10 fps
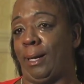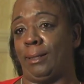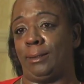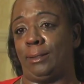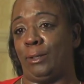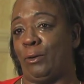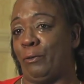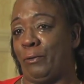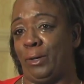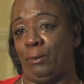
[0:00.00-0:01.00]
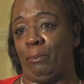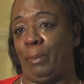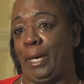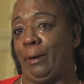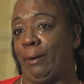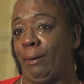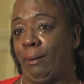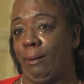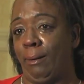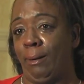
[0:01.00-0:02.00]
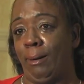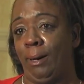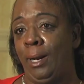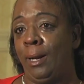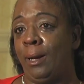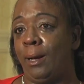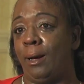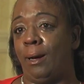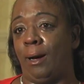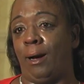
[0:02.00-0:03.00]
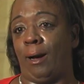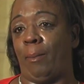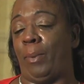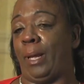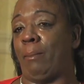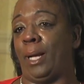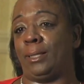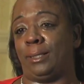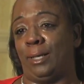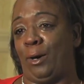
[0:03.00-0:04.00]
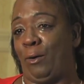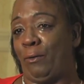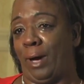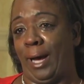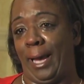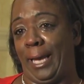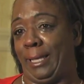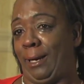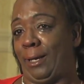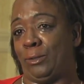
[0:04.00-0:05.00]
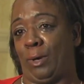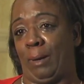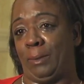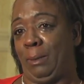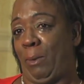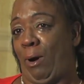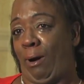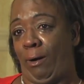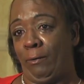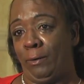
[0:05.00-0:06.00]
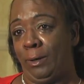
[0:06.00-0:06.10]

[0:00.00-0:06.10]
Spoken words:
I still feel bitter. I blame myself. I hate that I dropped him off.